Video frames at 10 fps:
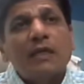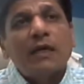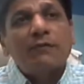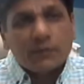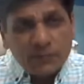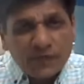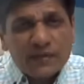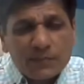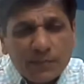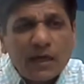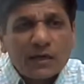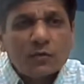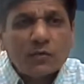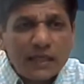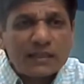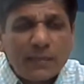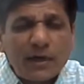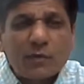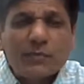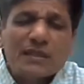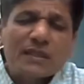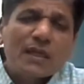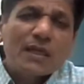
And on the first part, as a part of this